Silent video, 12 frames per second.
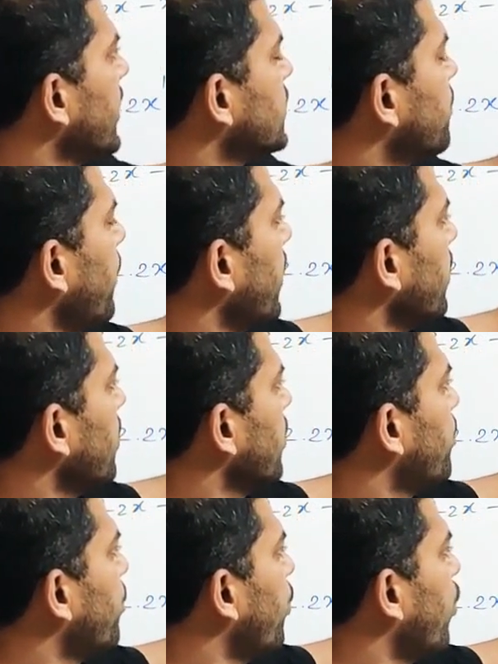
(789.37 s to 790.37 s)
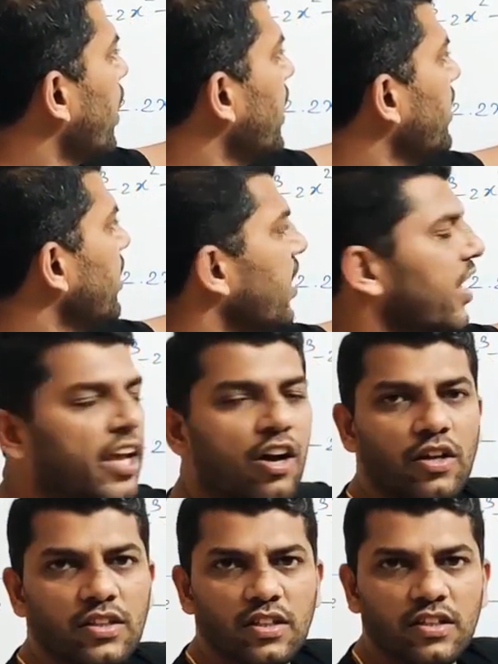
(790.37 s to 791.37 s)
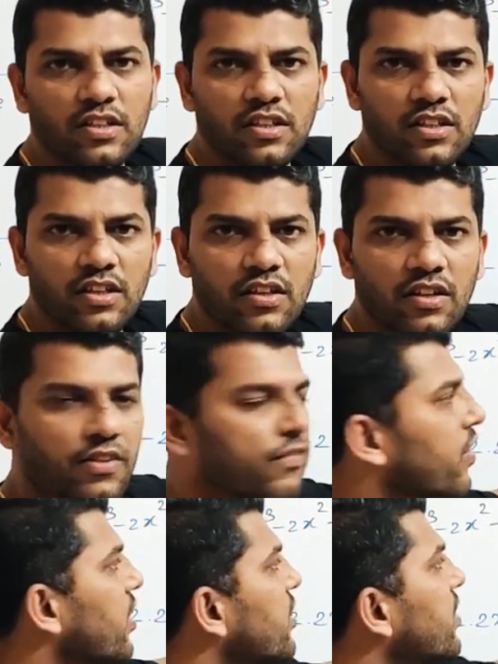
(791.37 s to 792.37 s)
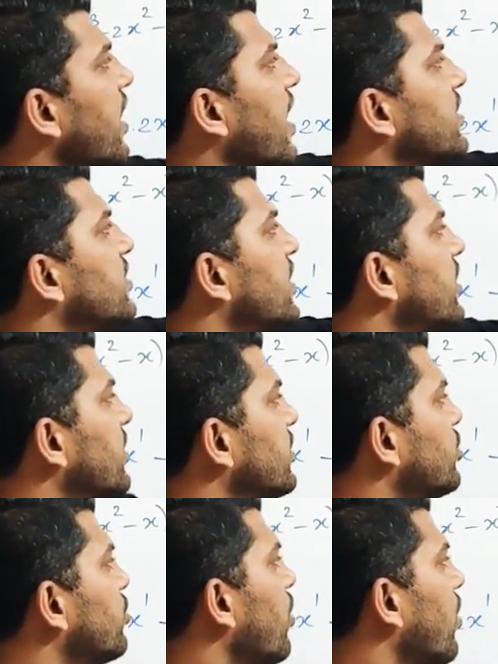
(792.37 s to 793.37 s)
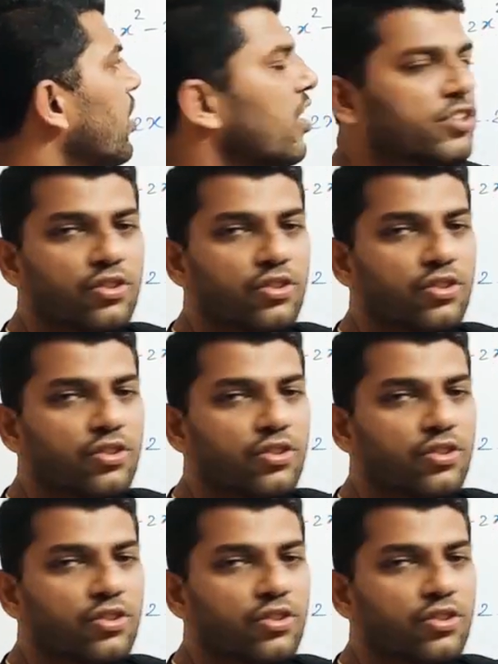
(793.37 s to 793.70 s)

expect a point A on the curve where the tangent is drawn.